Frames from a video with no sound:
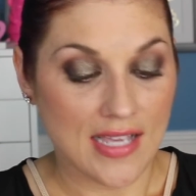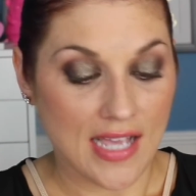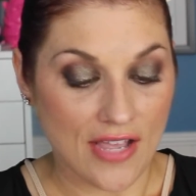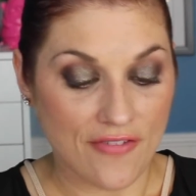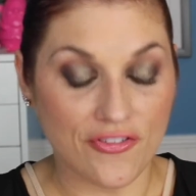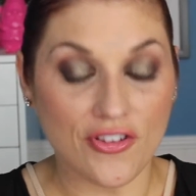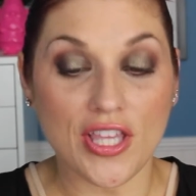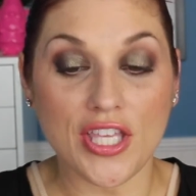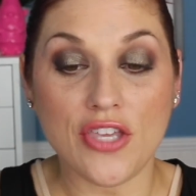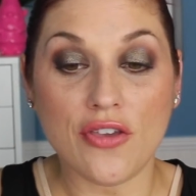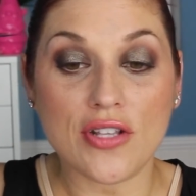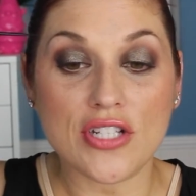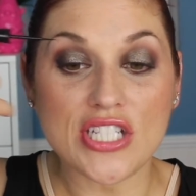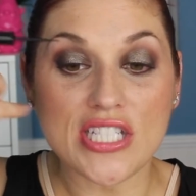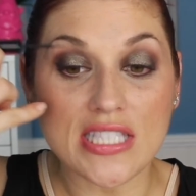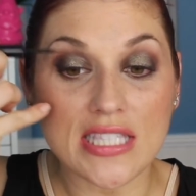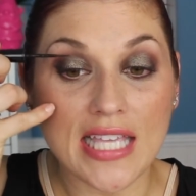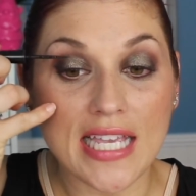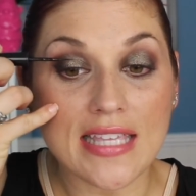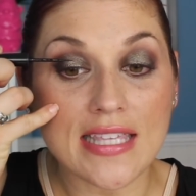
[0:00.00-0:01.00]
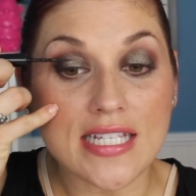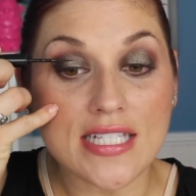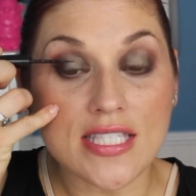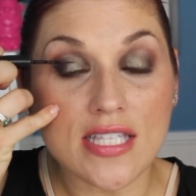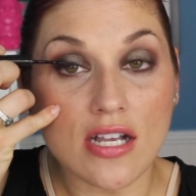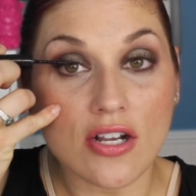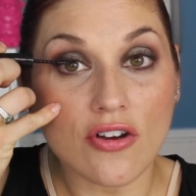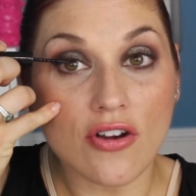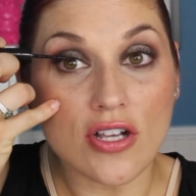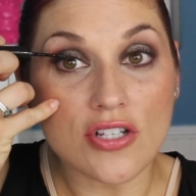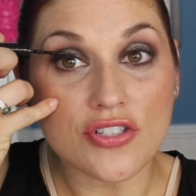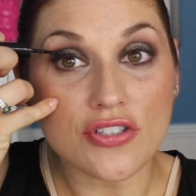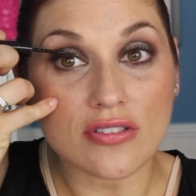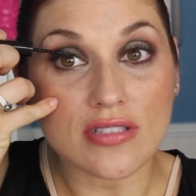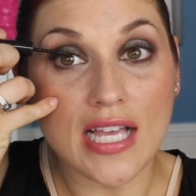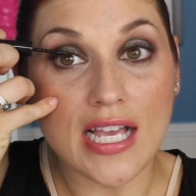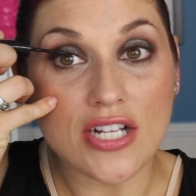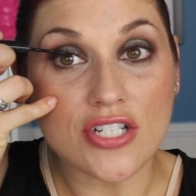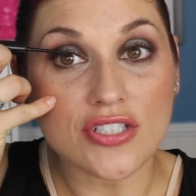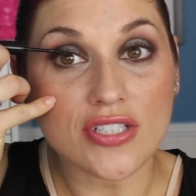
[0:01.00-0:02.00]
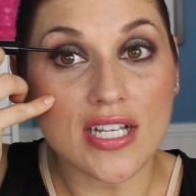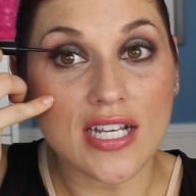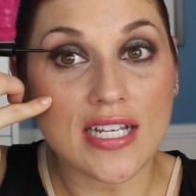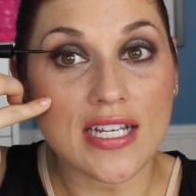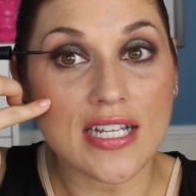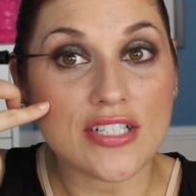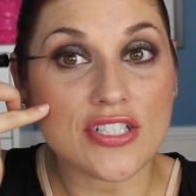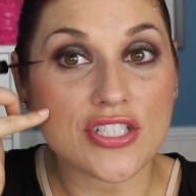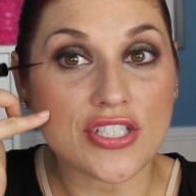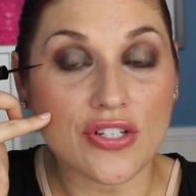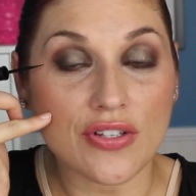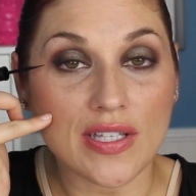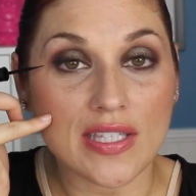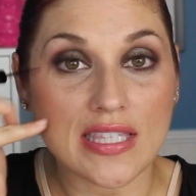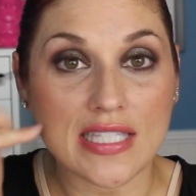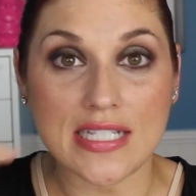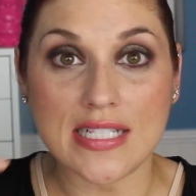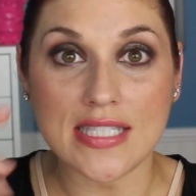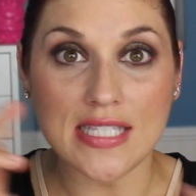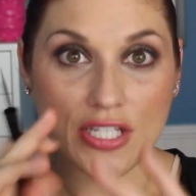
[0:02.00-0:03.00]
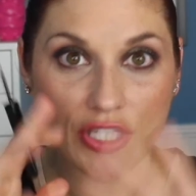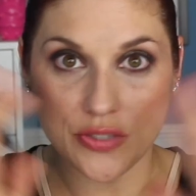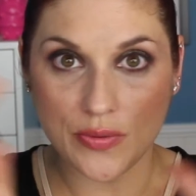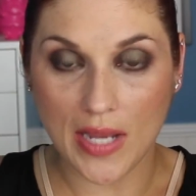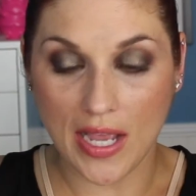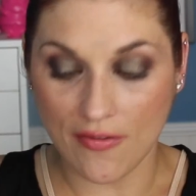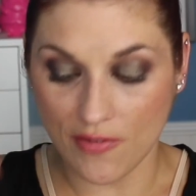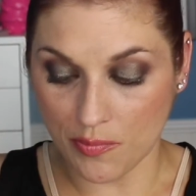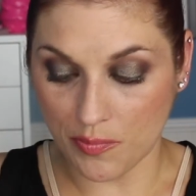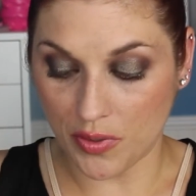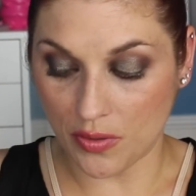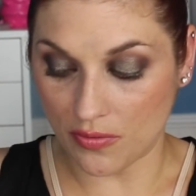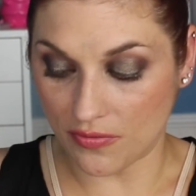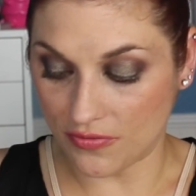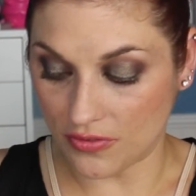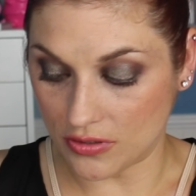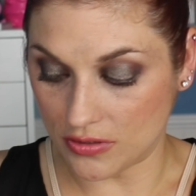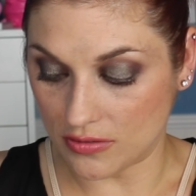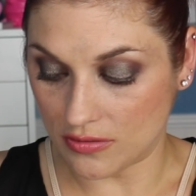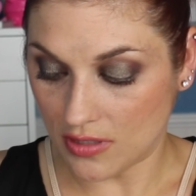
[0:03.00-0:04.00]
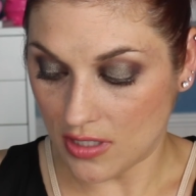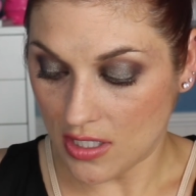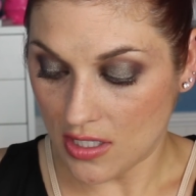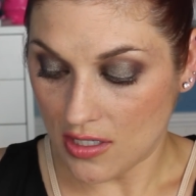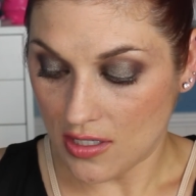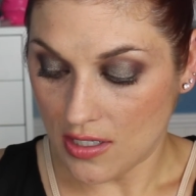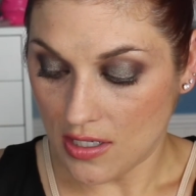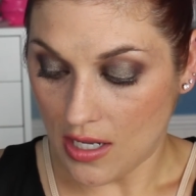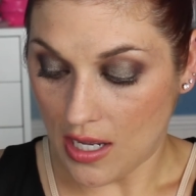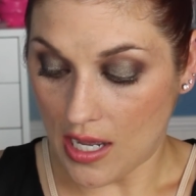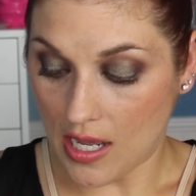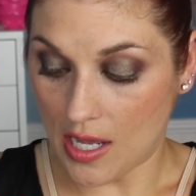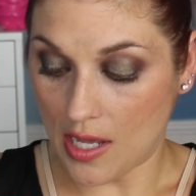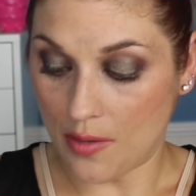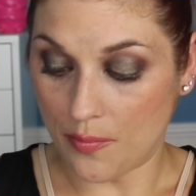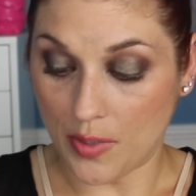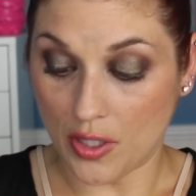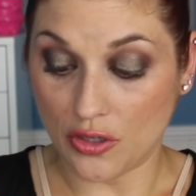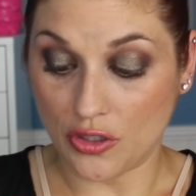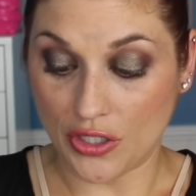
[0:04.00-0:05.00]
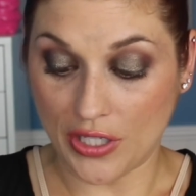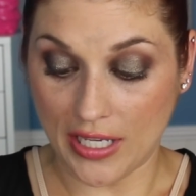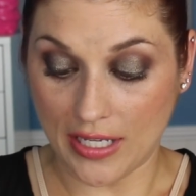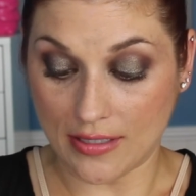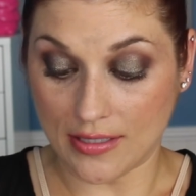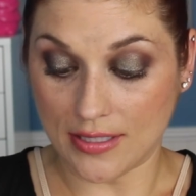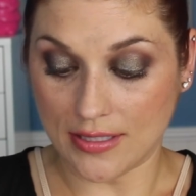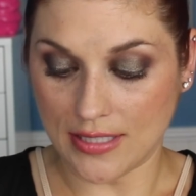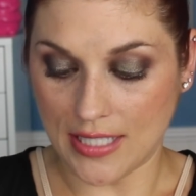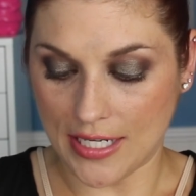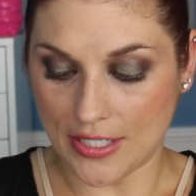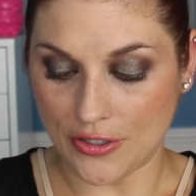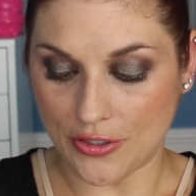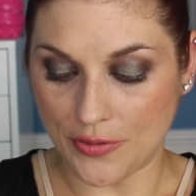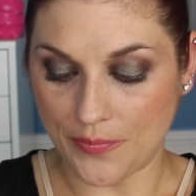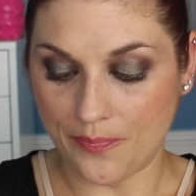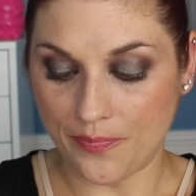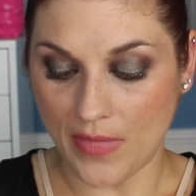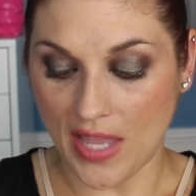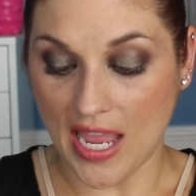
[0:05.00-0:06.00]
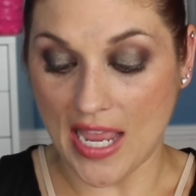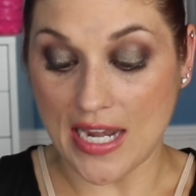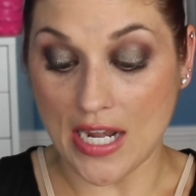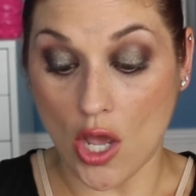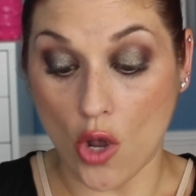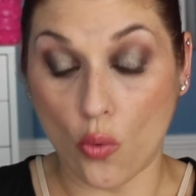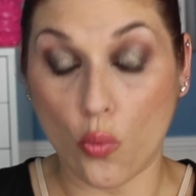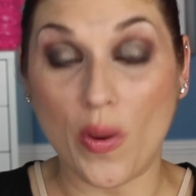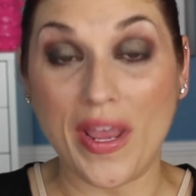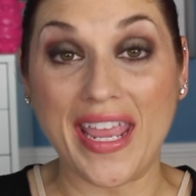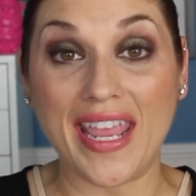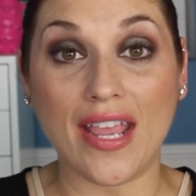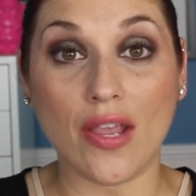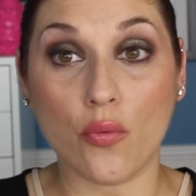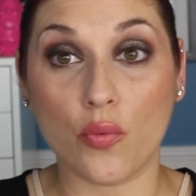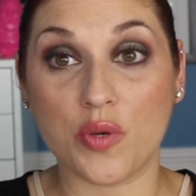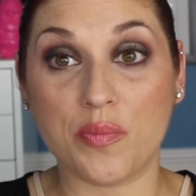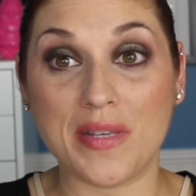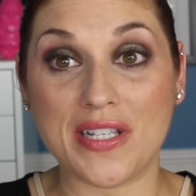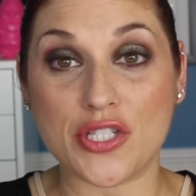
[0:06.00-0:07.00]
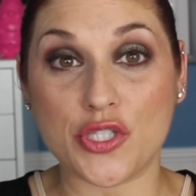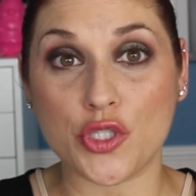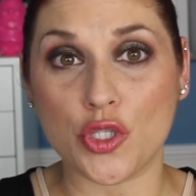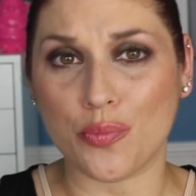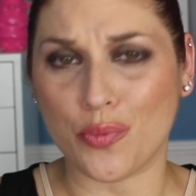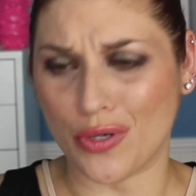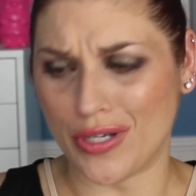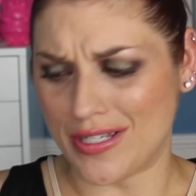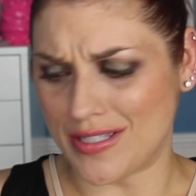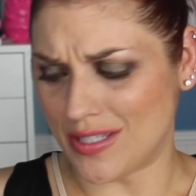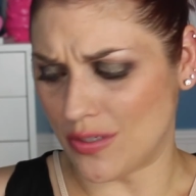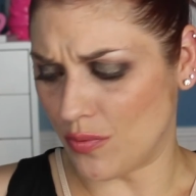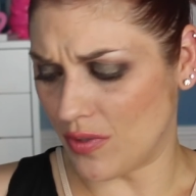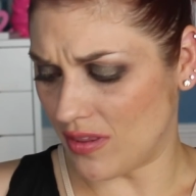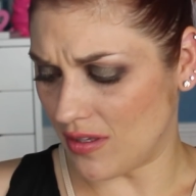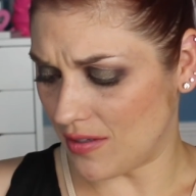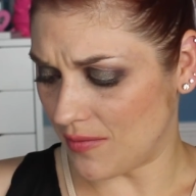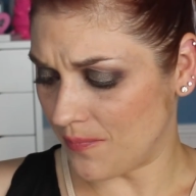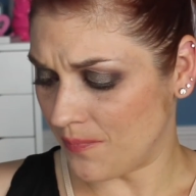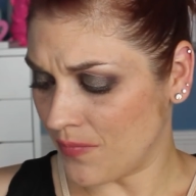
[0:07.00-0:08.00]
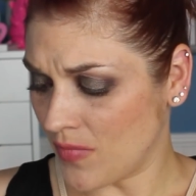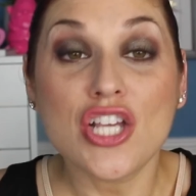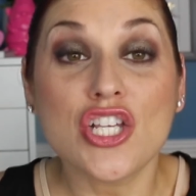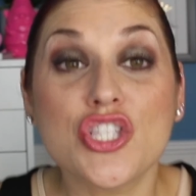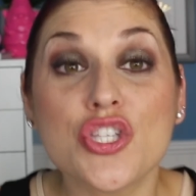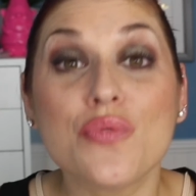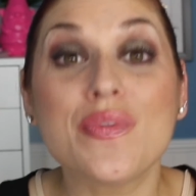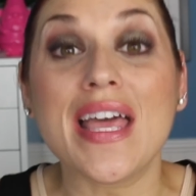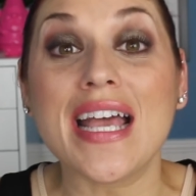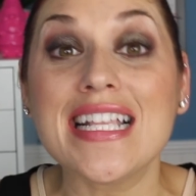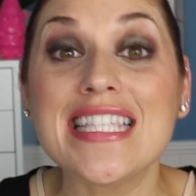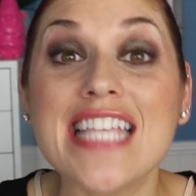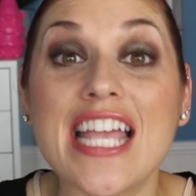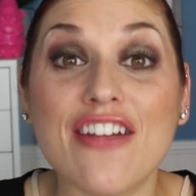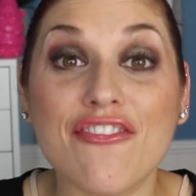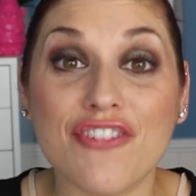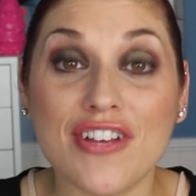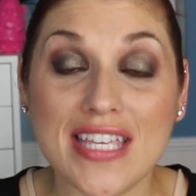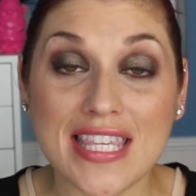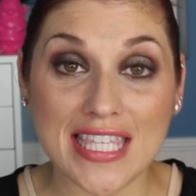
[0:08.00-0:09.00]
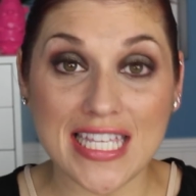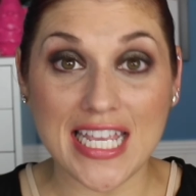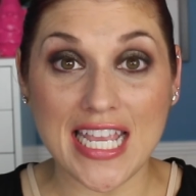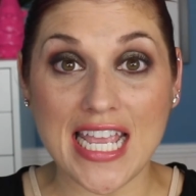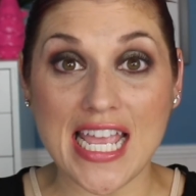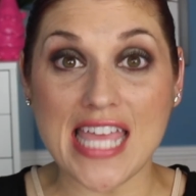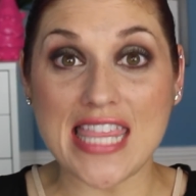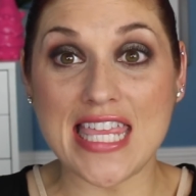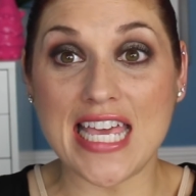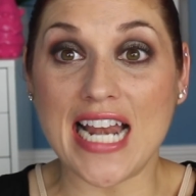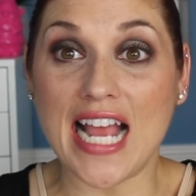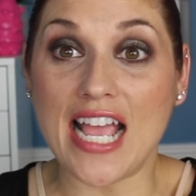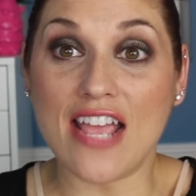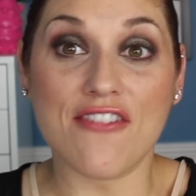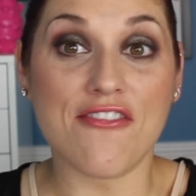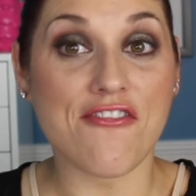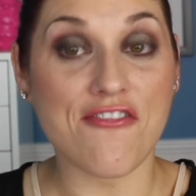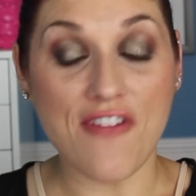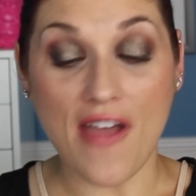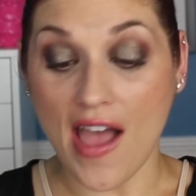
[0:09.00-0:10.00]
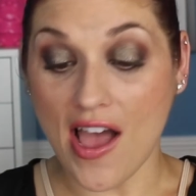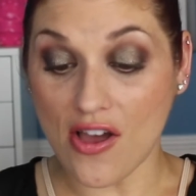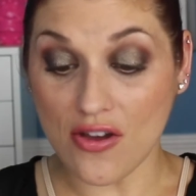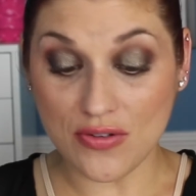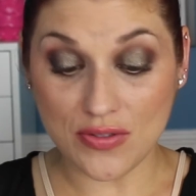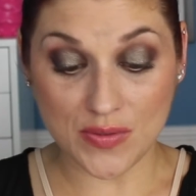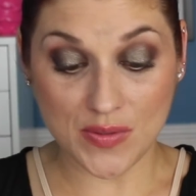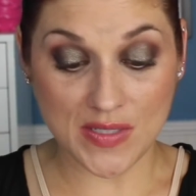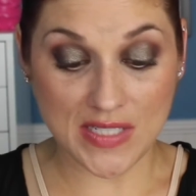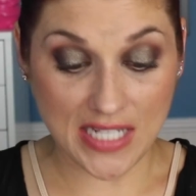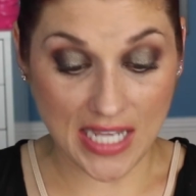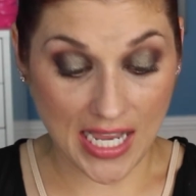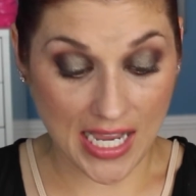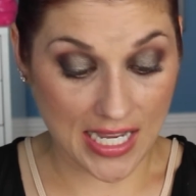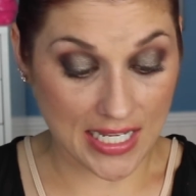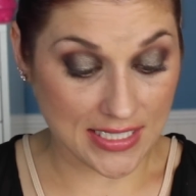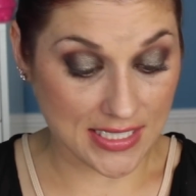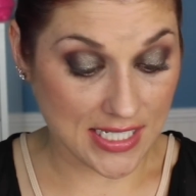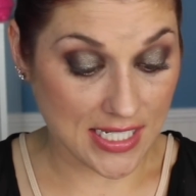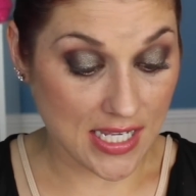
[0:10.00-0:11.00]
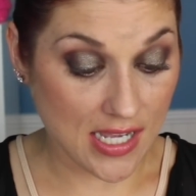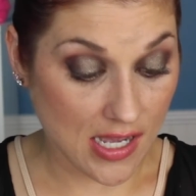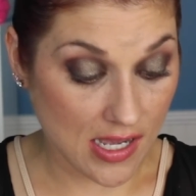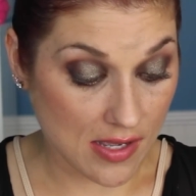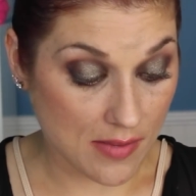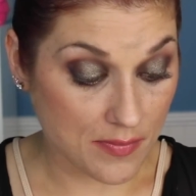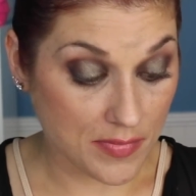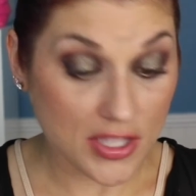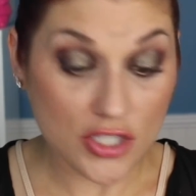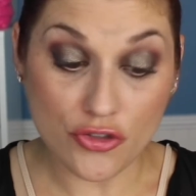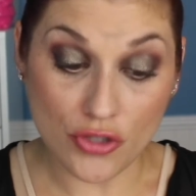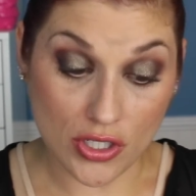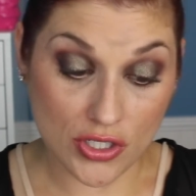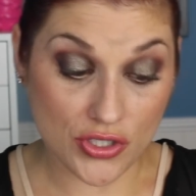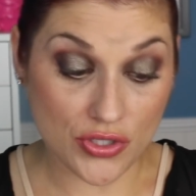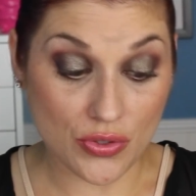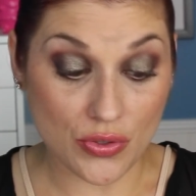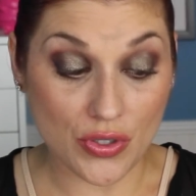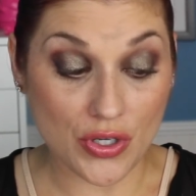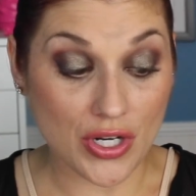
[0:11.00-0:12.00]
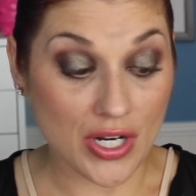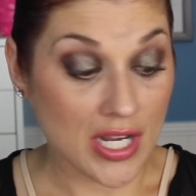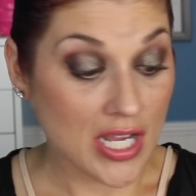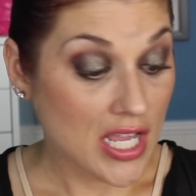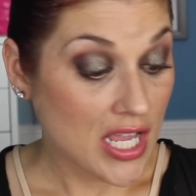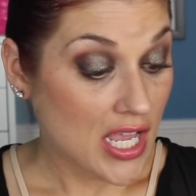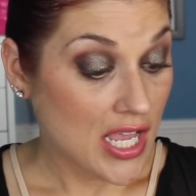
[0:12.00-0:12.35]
I feel like you could just lay this across your lash line and just go like this, and you'd have a beautiful looking liner. And a wing would be super easy with it. So that's everything that I have found at the drugstore.